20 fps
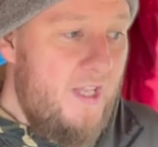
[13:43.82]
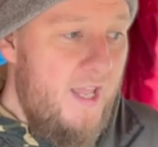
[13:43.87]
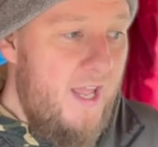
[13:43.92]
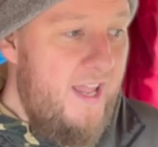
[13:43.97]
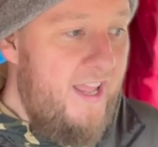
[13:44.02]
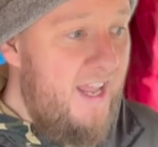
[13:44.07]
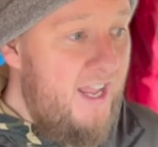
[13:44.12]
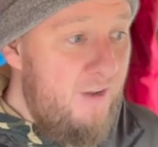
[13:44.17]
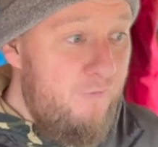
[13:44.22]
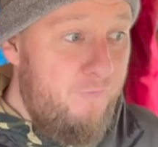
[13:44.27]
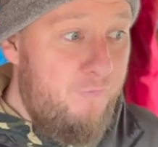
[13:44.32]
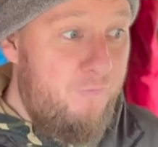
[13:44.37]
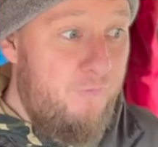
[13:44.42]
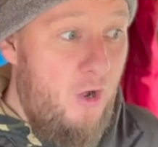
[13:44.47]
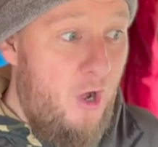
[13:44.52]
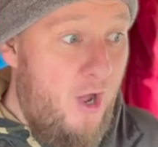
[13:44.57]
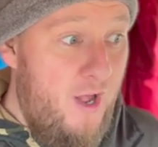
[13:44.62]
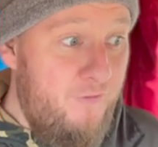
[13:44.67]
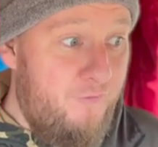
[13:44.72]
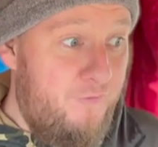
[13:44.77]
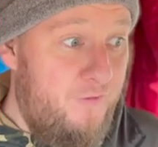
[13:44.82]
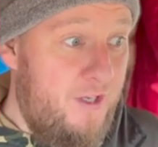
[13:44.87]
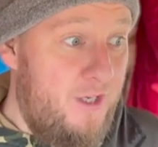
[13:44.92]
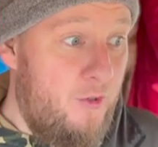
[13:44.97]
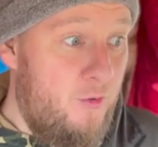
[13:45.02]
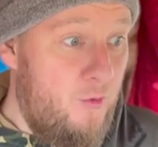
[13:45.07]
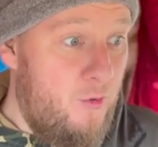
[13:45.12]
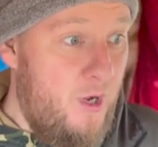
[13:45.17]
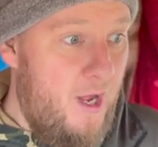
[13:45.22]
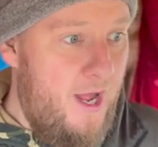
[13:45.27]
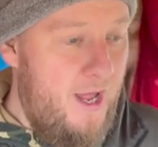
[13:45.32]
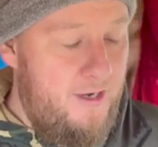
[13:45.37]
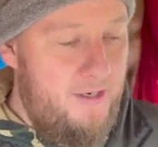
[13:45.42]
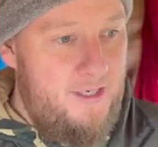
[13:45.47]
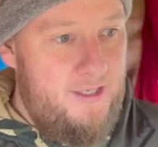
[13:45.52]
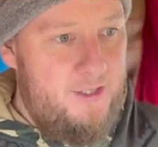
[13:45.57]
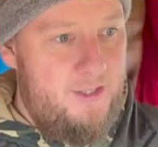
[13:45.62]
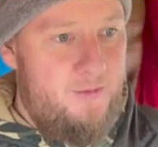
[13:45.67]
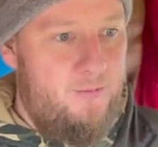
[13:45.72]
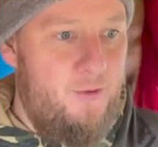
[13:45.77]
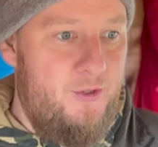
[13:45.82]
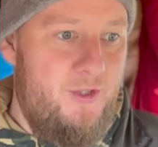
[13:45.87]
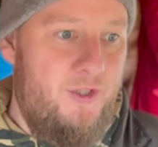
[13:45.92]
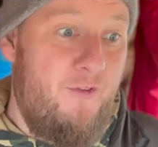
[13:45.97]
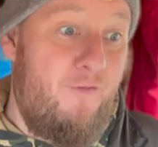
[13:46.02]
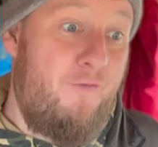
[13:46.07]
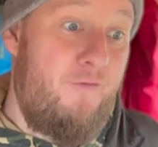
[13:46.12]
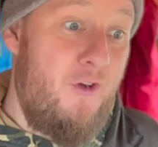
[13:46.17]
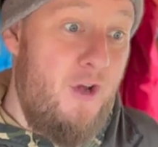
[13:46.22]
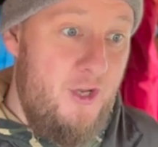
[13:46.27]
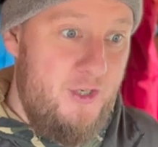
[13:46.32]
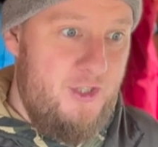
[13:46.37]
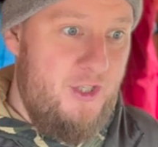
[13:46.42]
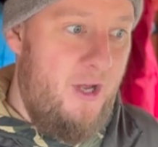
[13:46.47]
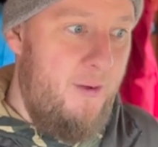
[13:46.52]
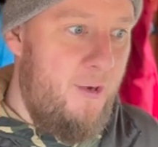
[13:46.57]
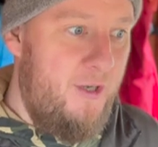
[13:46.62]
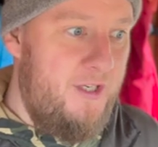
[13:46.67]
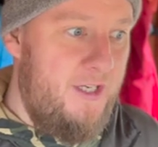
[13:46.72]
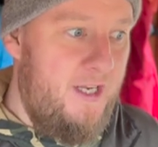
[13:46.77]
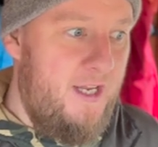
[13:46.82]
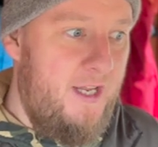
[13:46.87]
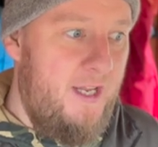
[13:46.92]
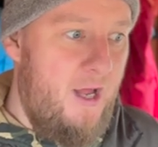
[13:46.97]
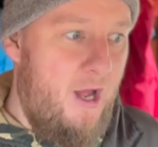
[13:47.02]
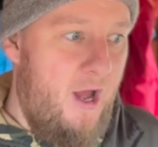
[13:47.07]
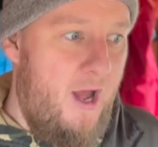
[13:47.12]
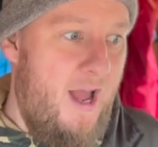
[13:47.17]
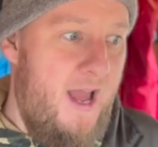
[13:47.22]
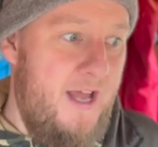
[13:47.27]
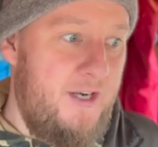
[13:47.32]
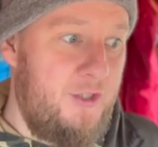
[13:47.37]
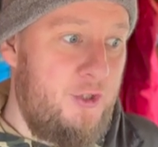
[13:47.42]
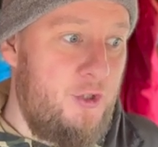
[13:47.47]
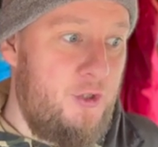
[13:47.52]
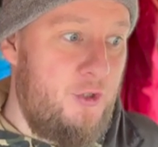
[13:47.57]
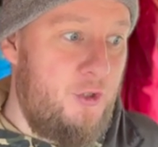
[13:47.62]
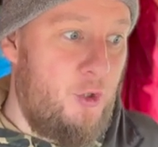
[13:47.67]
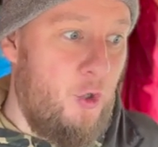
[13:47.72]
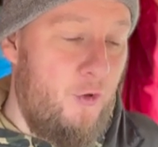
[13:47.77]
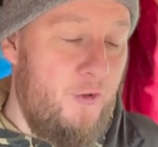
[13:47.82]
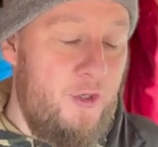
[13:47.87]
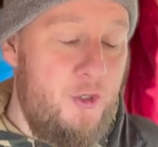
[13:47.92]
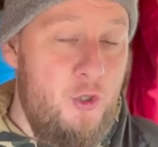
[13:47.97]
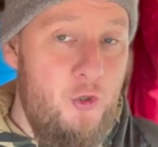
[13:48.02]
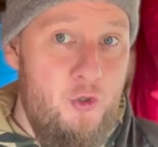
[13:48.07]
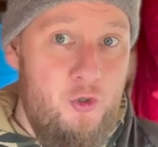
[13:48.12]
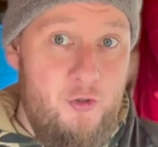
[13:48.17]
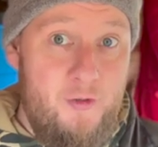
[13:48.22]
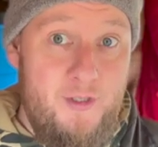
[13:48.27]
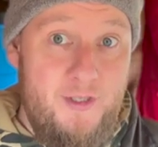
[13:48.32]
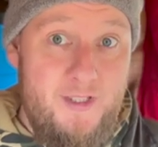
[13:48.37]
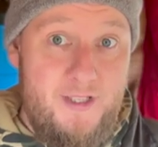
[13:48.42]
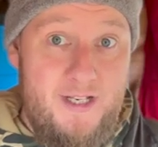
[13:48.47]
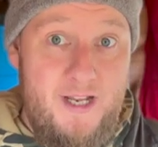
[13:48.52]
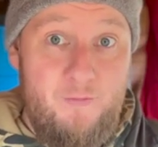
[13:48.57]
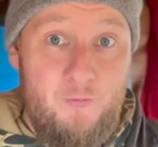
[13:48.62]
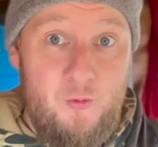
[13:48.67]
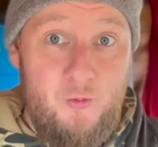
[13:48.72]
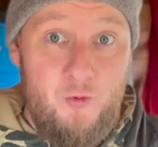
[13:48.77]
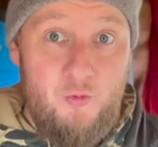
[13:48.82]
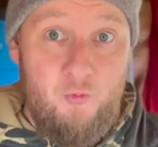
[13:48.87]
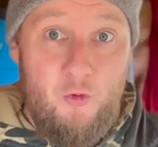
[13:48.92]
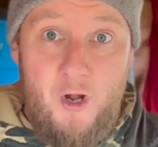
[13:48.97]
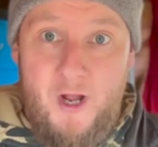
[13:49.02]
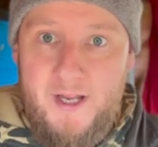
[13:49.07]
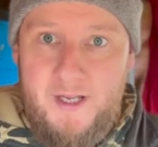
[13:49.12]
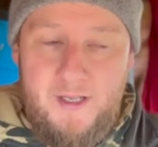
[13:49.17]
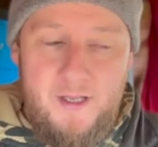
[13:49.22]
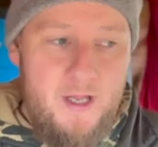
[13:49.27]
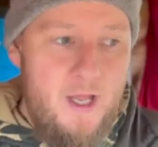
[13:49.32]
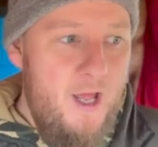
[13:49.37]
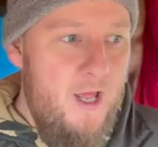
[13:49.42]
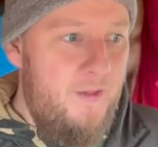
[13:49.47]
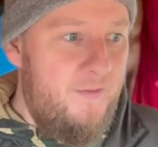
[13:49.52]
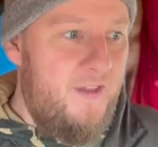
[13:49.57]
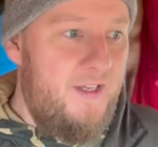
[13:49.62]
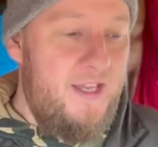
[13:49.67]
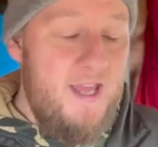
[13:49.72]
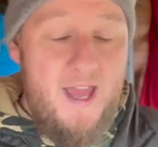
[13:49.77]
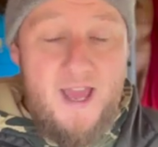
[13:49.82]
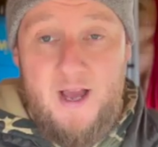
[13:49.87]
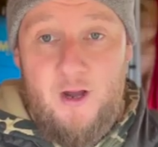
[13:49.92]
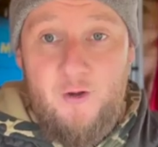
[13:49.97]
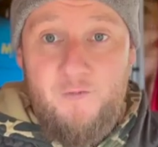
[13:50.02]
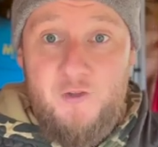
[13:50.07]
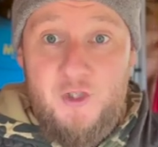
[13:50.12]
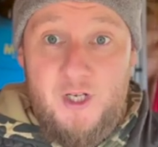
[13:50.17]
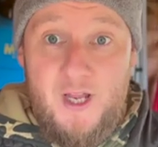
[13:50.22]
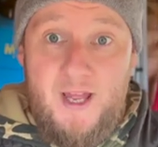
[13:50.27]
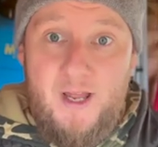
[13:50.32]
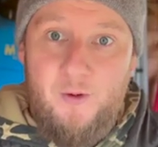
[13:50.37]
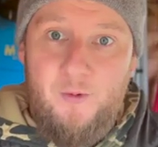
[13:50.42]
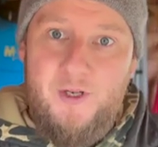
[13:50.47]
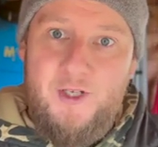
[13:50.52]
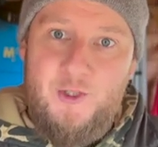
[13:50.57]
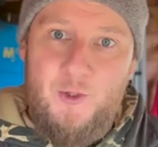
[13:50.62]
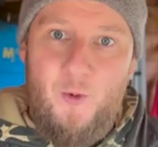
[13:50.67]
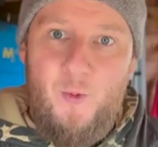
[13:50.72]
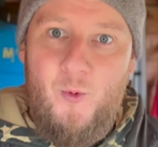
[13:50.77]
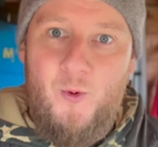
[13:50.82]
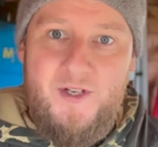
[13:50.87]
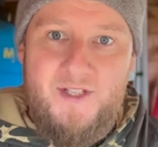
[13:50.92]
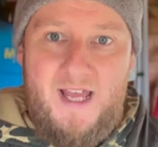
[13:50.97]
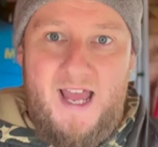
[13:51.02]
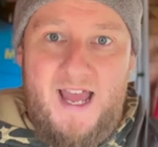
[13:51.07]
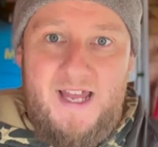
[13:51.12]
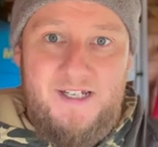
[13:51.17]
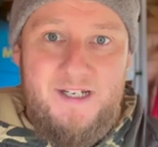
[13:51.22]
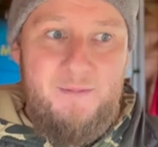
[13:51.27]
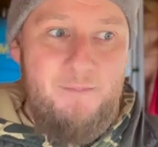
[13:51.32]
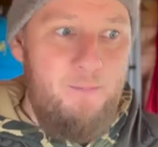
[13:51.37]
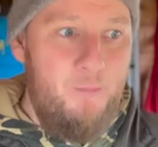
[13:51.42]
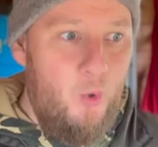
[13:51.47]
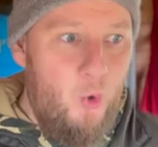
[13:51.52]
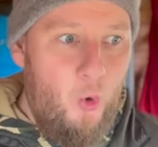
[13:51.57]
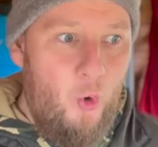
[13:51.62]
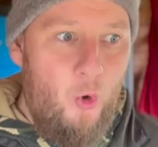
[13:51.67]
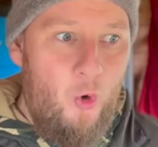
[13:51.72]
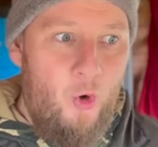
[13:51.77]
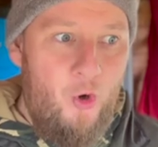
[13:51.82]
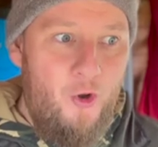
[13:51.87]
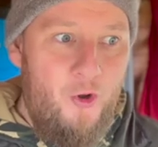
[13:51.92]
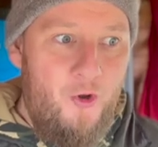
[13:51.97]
If I feel, and this was the first time I did it, I hadn't got the nutrients levels right, the get out of jail is always adding more.